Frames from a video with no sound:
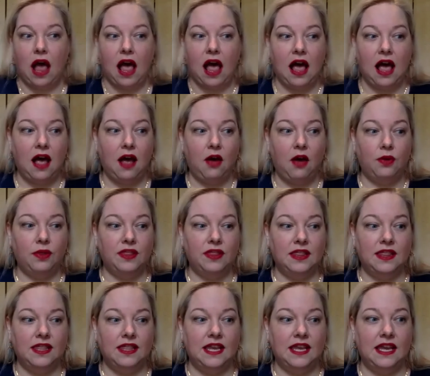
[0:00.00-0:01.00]
how
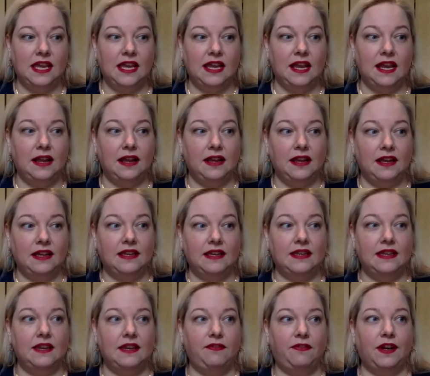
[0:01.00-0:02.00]
the
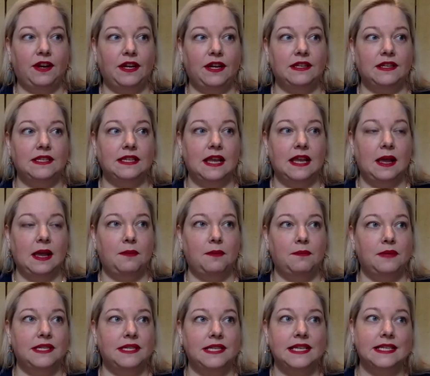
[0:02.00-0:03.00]
different
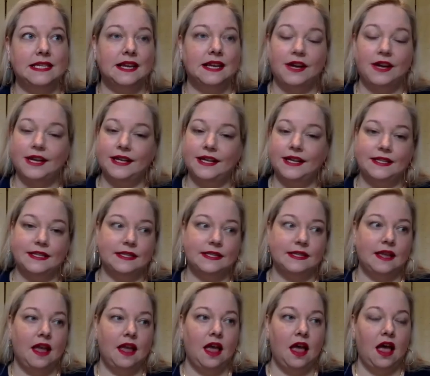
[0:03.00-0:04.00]
disease areas
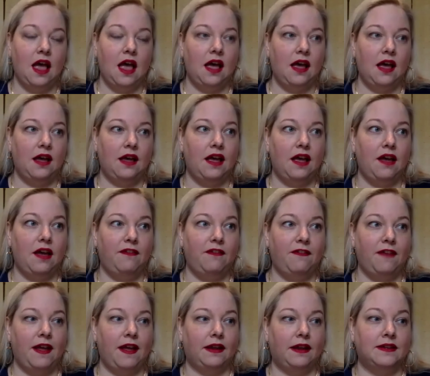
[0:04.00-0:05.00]

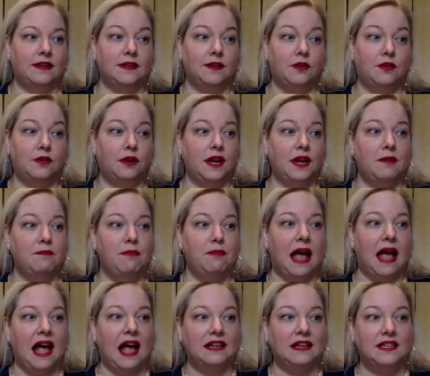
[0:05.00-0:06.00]
affect or
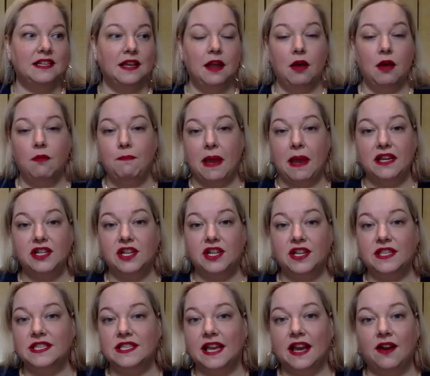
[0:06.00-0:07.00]
impact
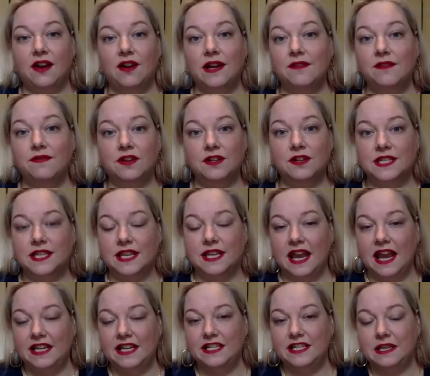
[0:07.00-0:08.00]
patients, caregivers,
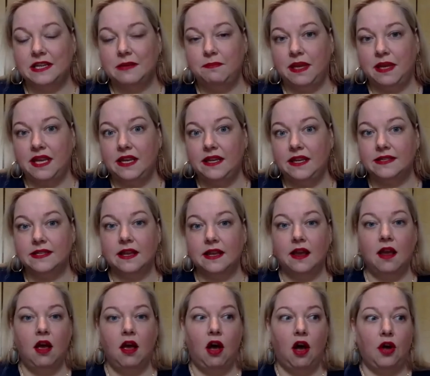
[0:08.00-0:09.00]
and HCPs,
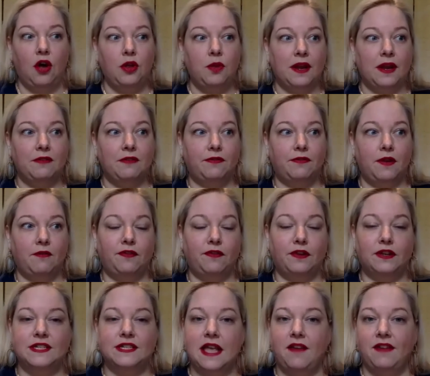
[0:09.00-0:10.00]
all the way from
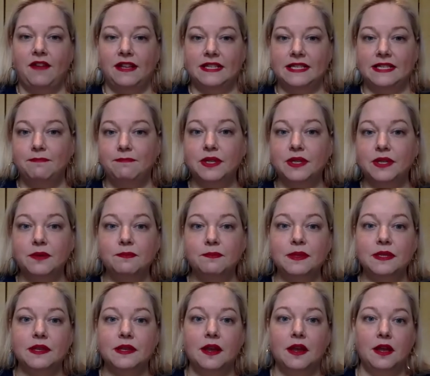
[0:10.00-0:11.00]
first having
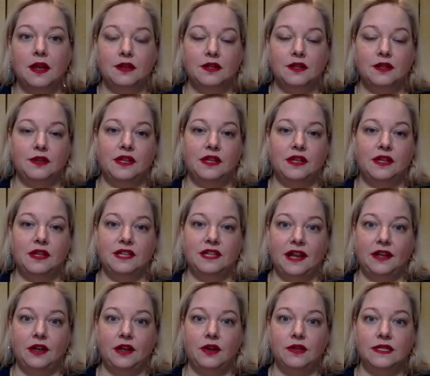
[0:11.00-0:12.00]
symptoms to their
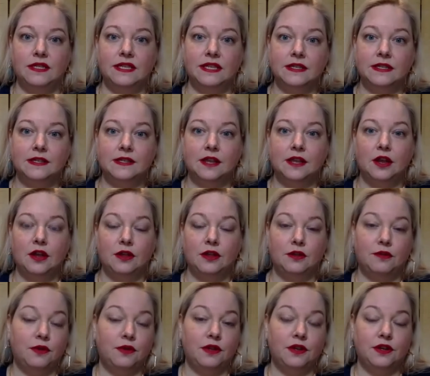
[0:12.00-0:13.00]
diagnosis,
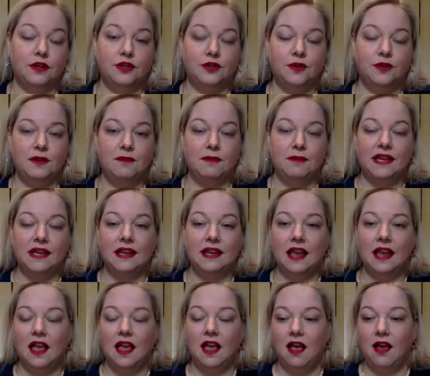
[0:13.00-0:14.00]
through their treatment,
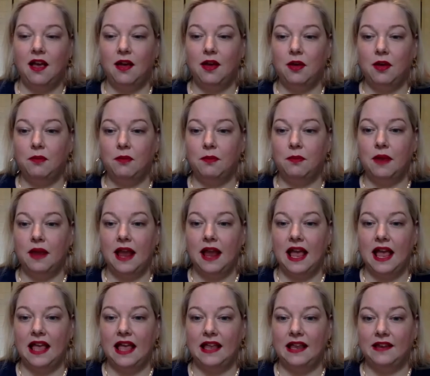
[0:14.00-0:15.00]

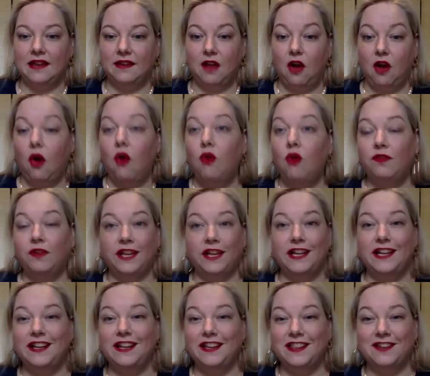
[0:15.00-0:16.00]
and
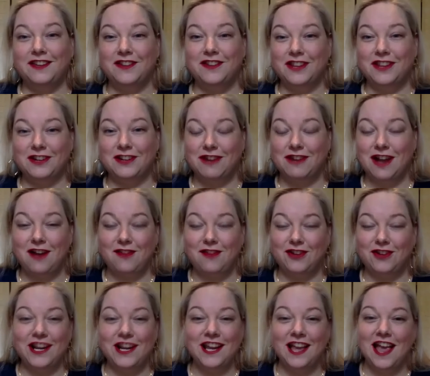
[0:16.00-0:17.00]
hopefully through their
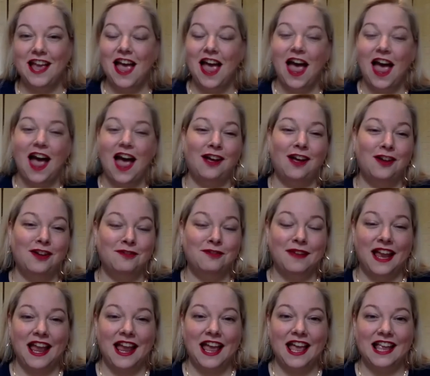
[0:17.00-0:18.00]
recovery,
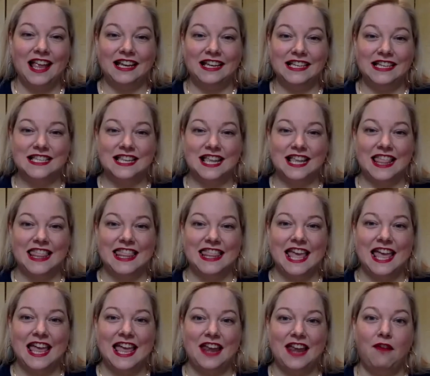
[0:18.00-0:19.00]
and
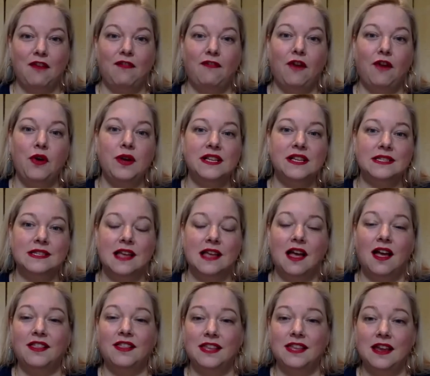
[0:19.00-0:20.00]
then focus
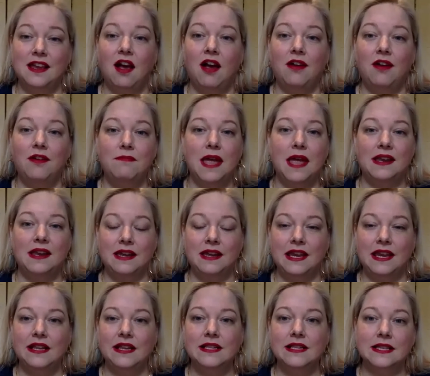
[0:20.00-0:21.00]
on the unmet
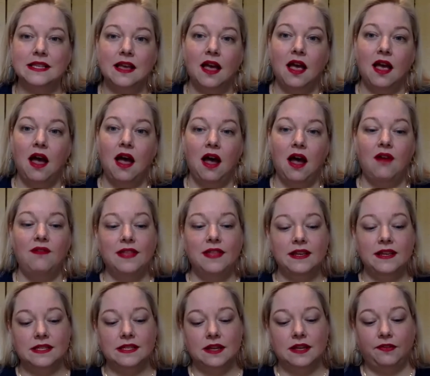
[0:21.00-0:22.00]
needs of
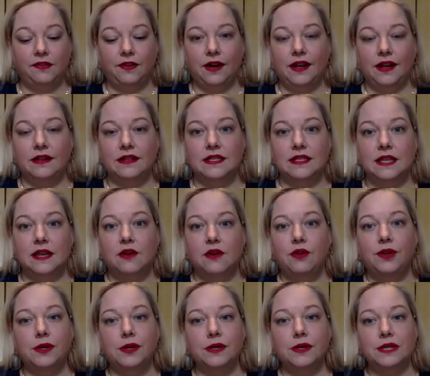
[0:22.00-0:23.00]
these different
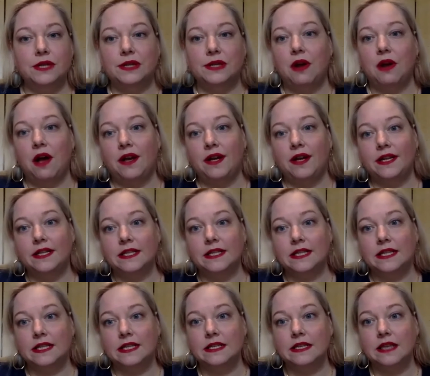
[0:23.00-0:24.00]
stakeholders or
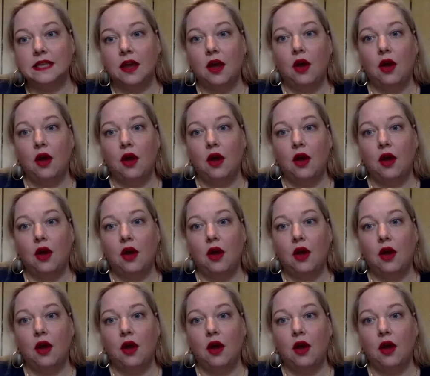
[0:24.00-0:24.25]
audiences